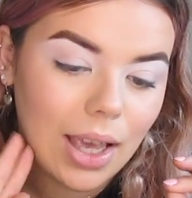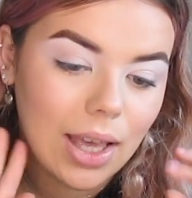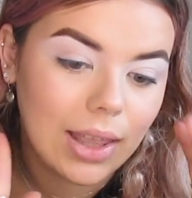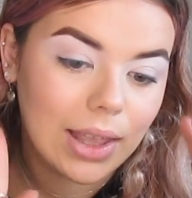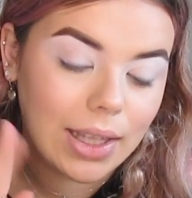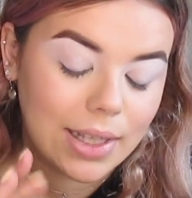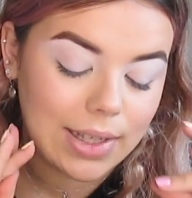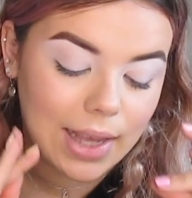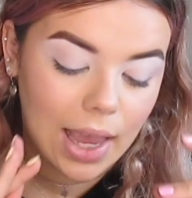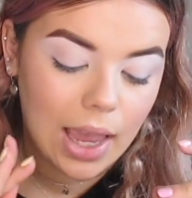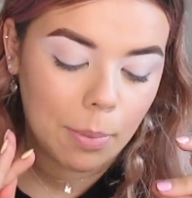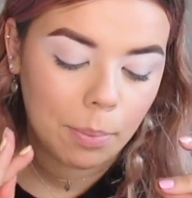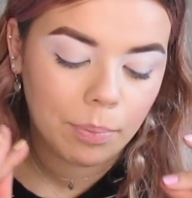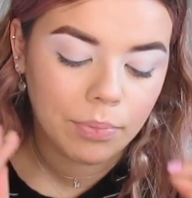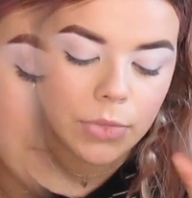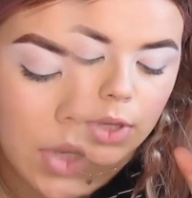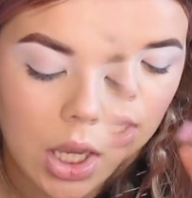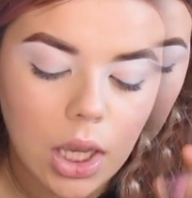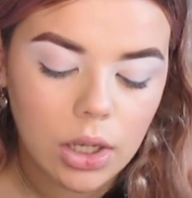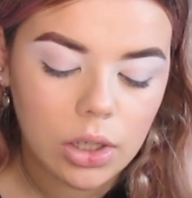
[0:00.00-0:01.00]
the same.
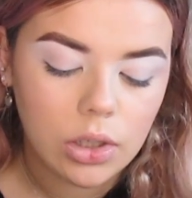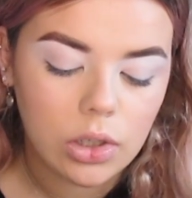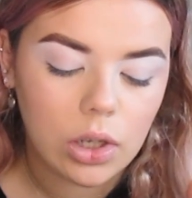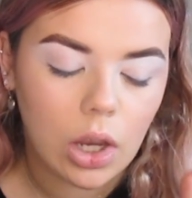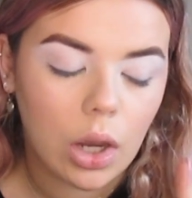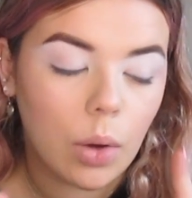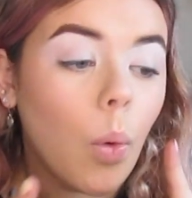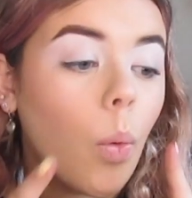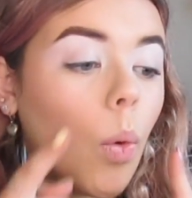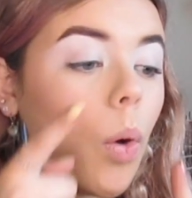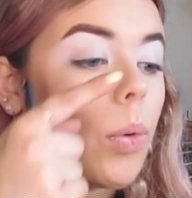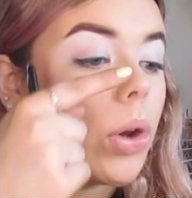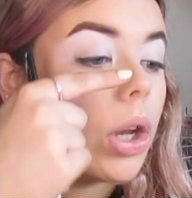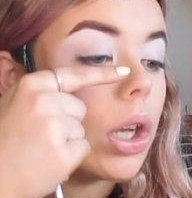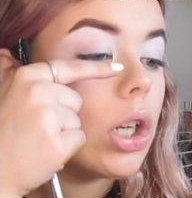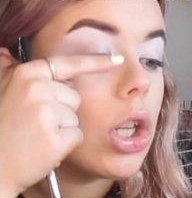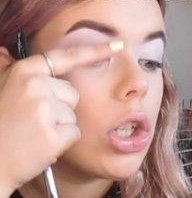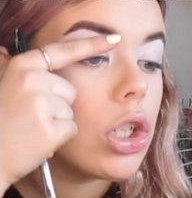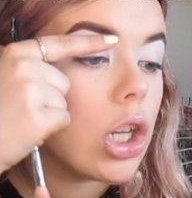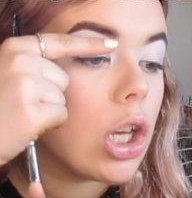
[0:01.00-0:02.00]
So what we're
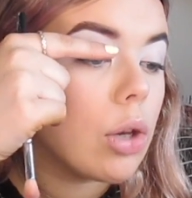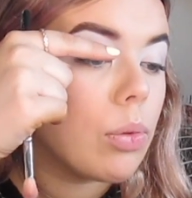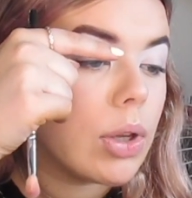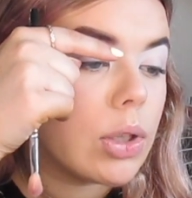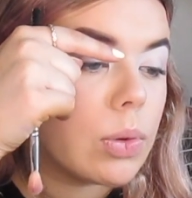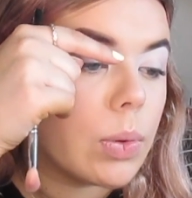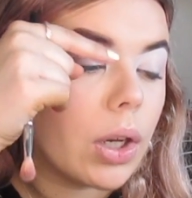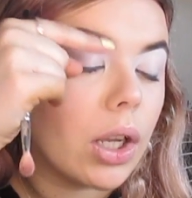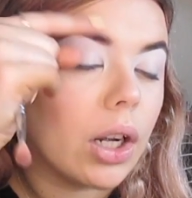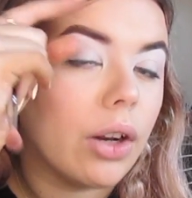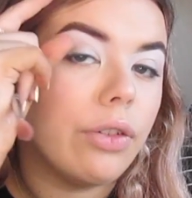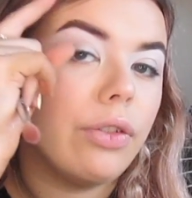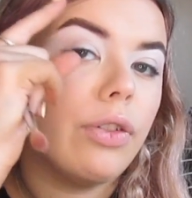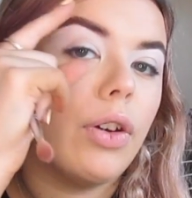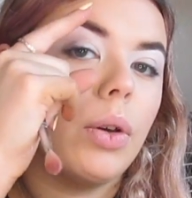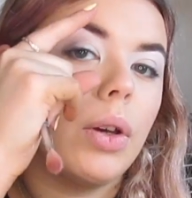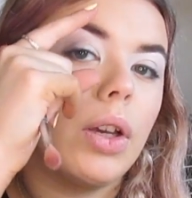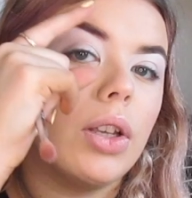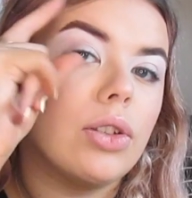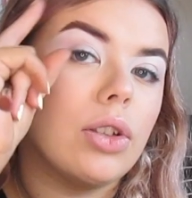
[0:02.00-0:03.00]
going to do is we're going to
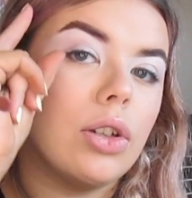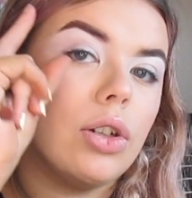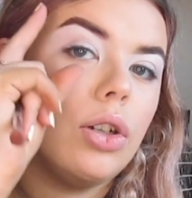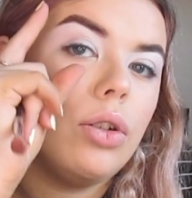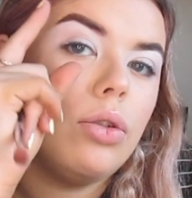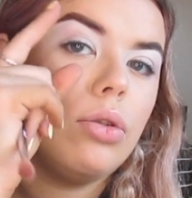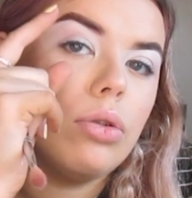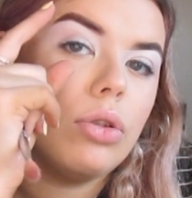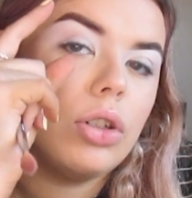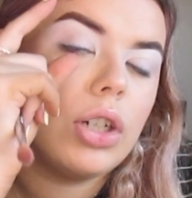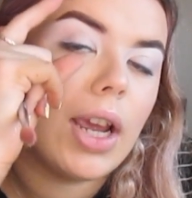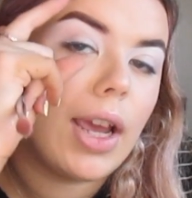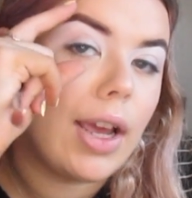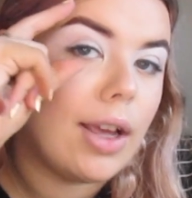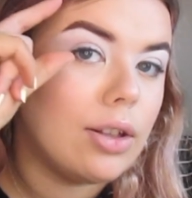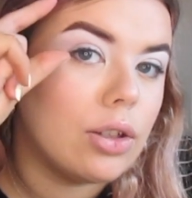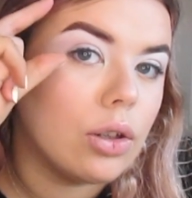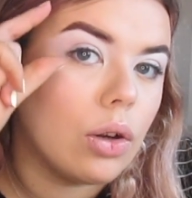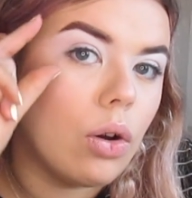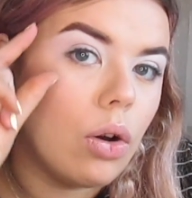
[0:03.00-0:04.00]
focus the neutral
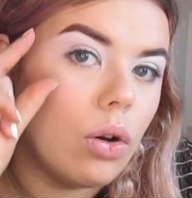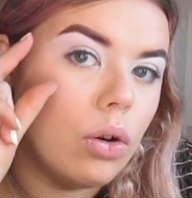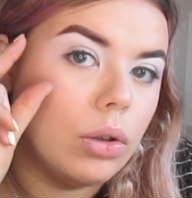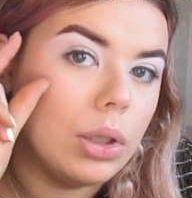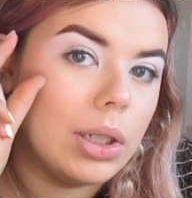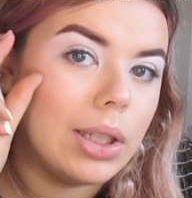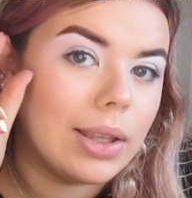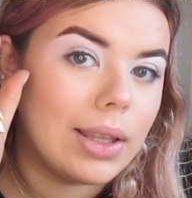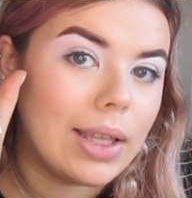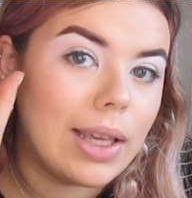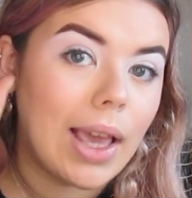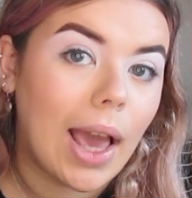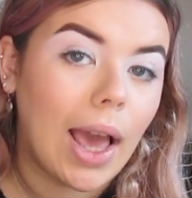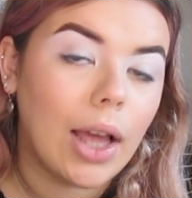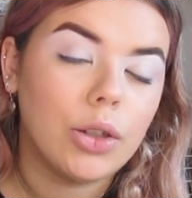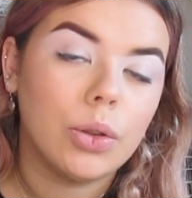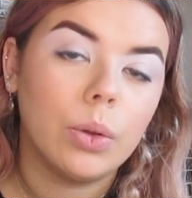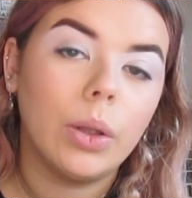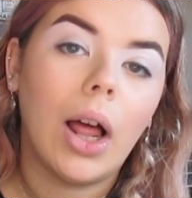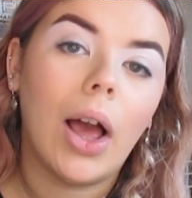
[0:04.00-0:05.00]
shades on the
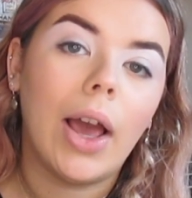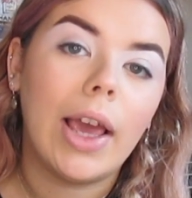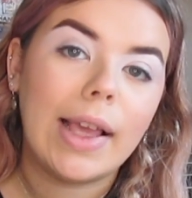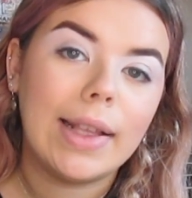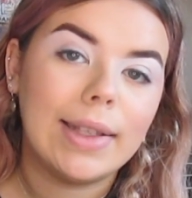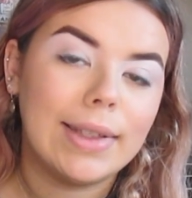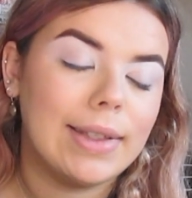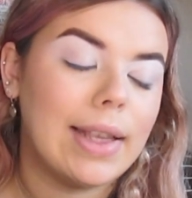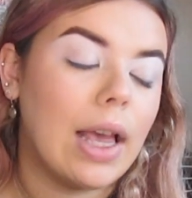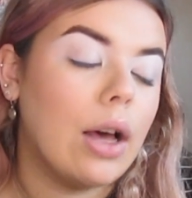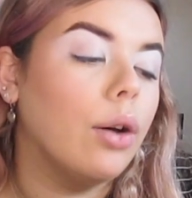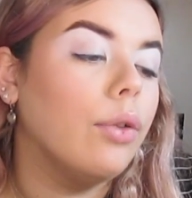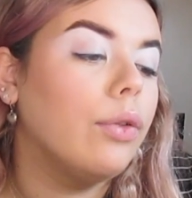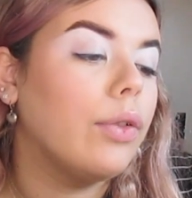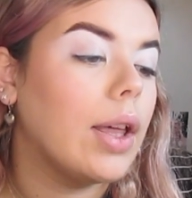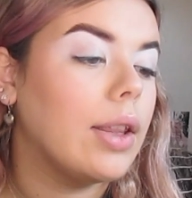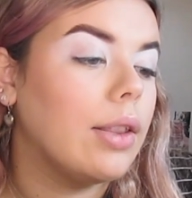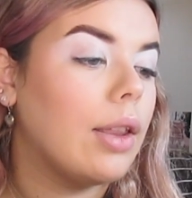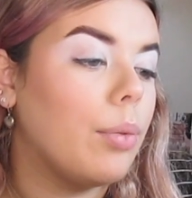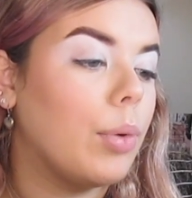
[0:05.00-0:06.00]
actual eye itself,
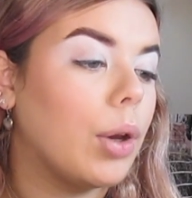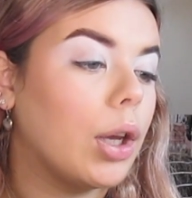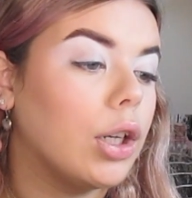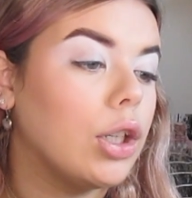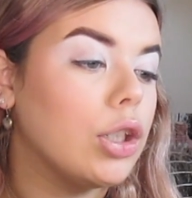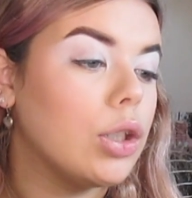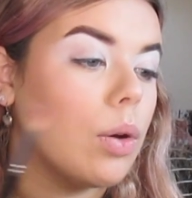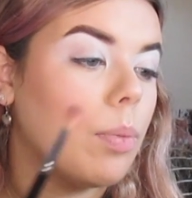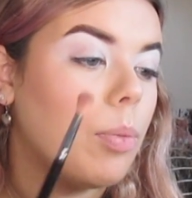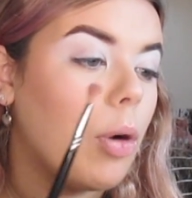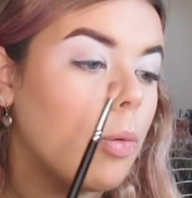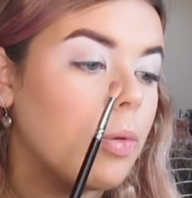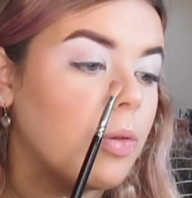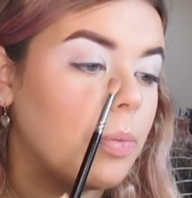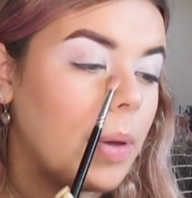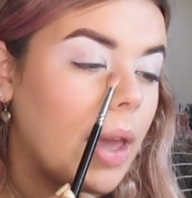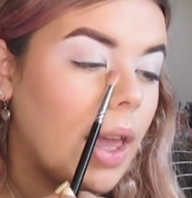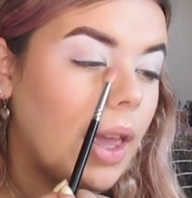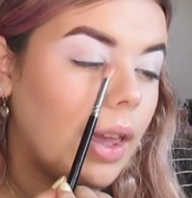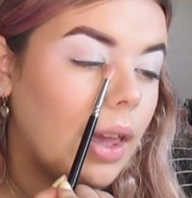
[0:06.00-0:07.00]
and then we're going to do a pop of
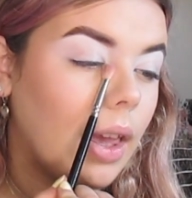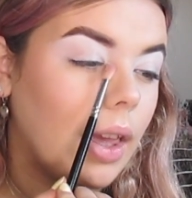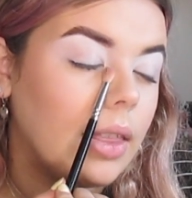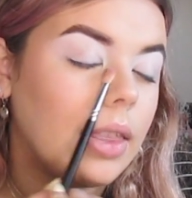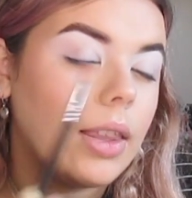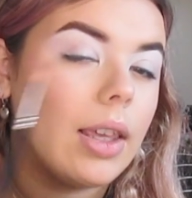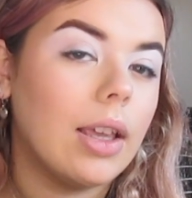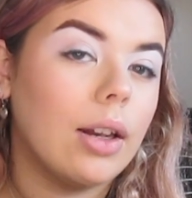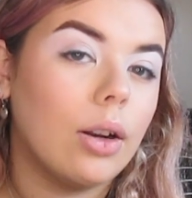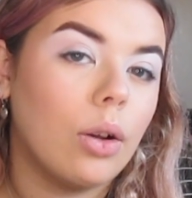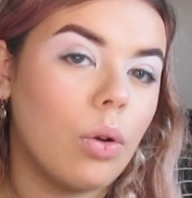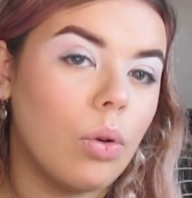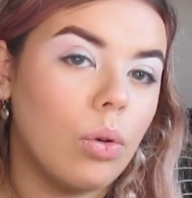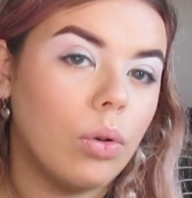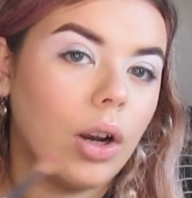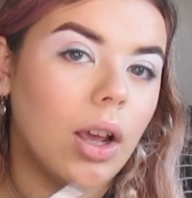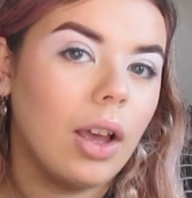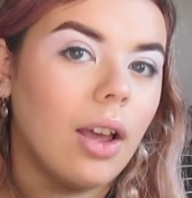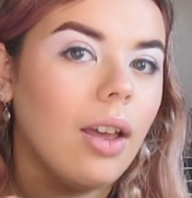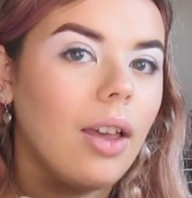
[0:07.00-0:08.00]
pink in the inner
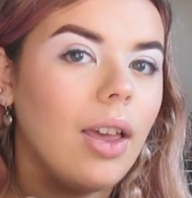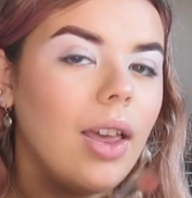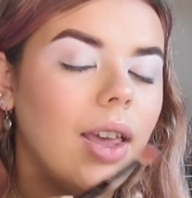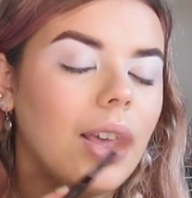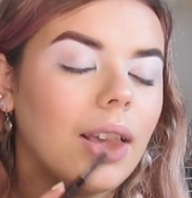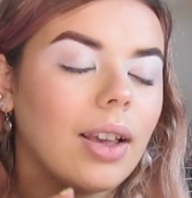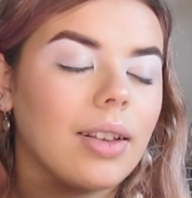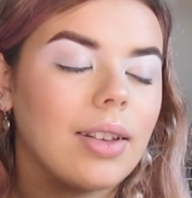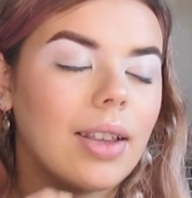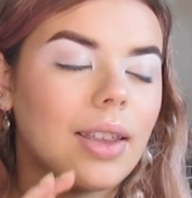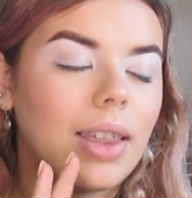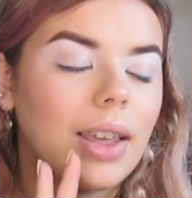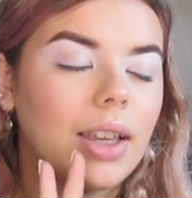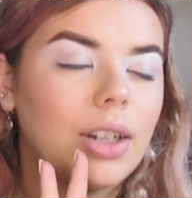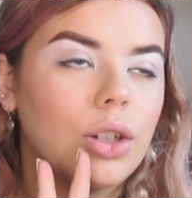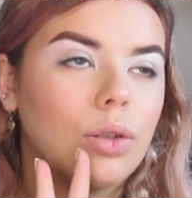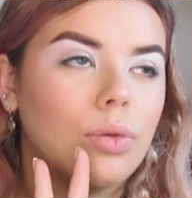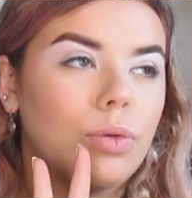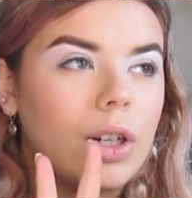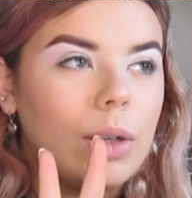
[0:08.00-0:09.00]
corner because I think it
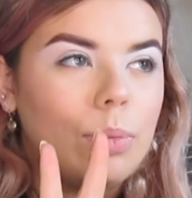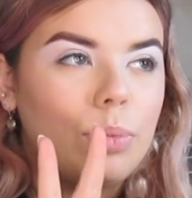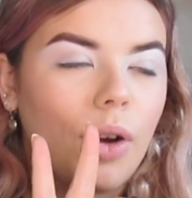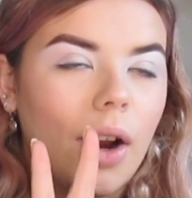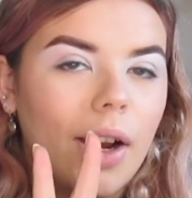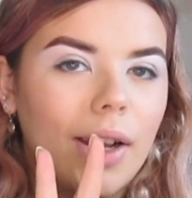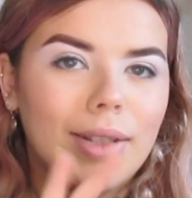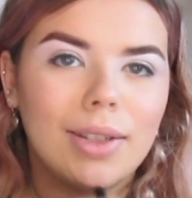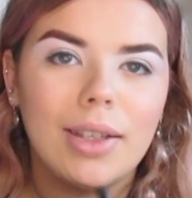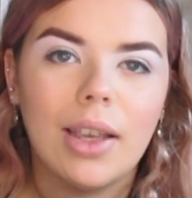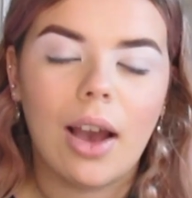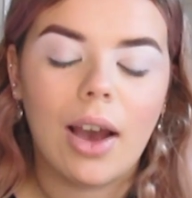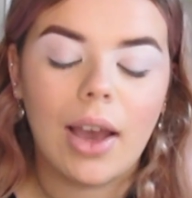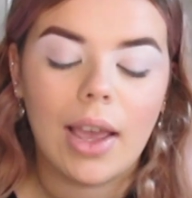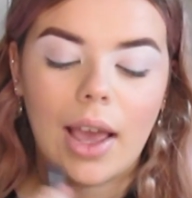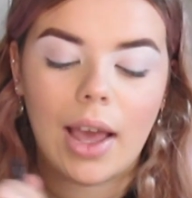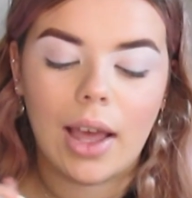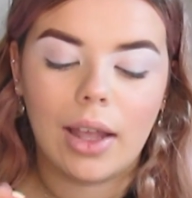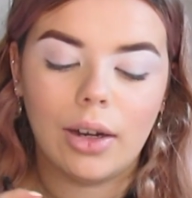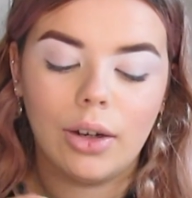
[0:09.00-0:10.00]
just really brightens the
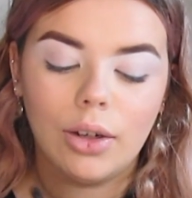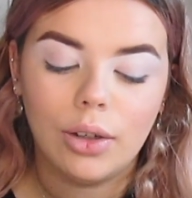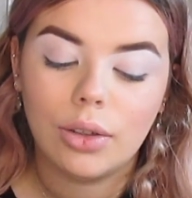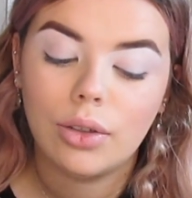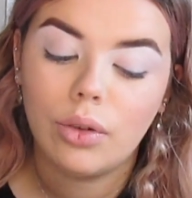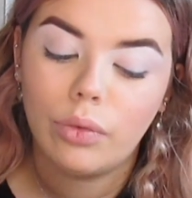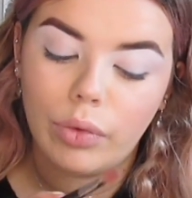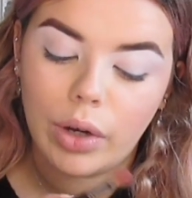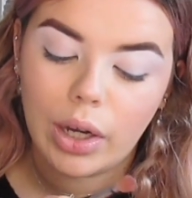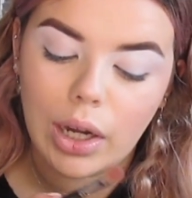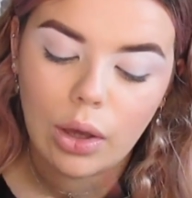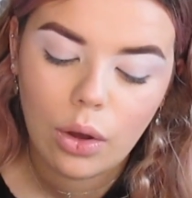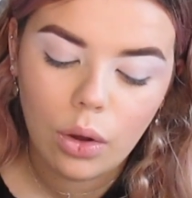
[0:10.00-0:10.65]
eye and looks really